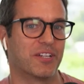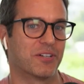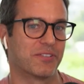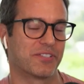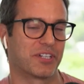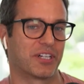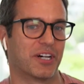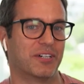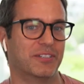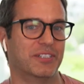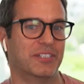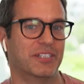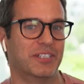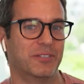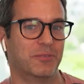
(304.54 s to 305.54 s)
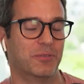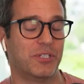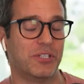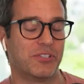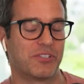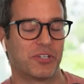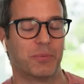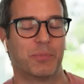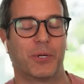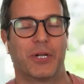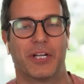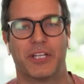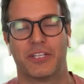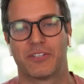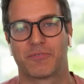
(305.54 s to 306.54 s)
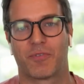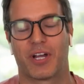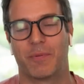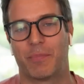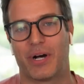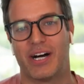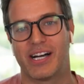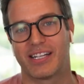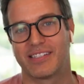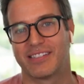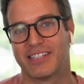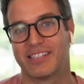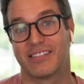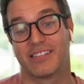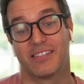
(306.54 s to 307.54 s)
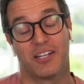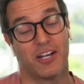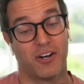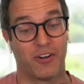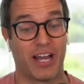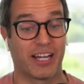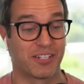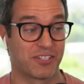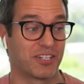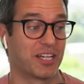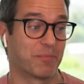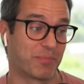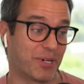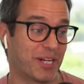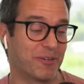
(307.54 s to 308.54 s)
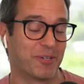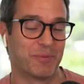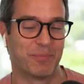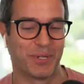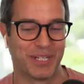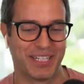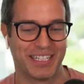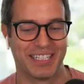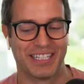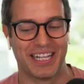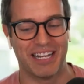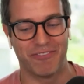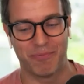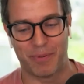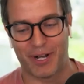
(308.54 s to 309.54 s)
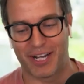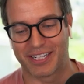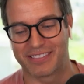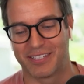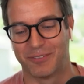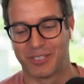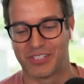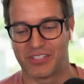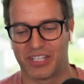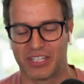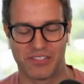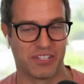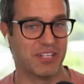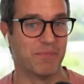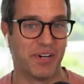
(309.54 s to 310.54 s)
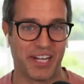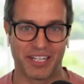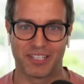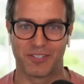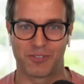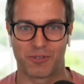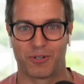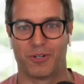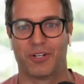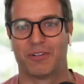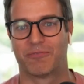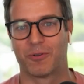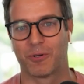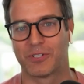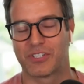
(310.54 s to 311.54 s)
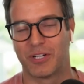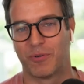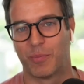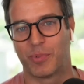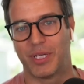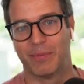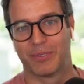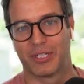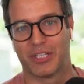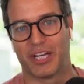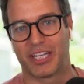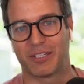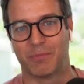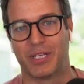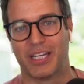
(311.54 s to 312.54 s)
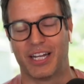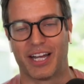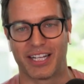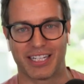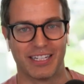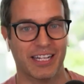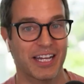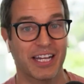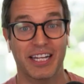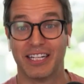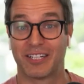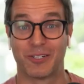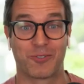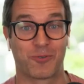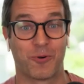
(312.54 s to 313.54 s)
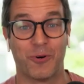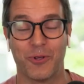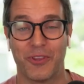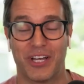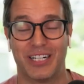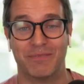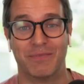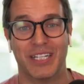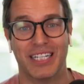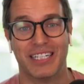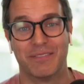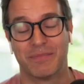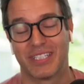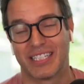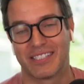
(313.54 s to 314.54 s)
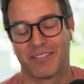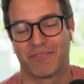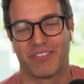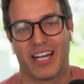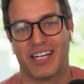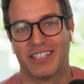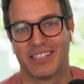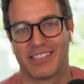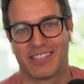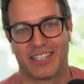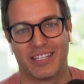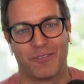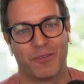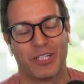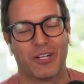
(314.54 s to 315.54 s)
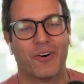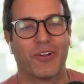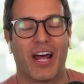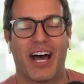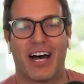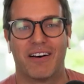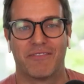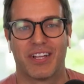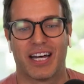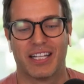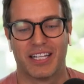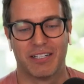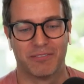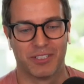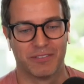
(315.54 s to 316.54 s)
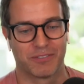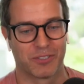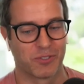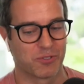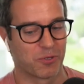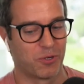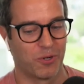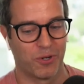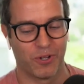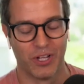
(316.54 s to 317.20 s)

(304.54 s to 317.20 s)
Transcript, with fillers: ago? Would you still put it in this right box? And I said, no, actually, I probably would have put it in the left box. I would have said it's in my control. Of course, I want people to like me and I can control them. But that's a fallacy. We don't have that level of control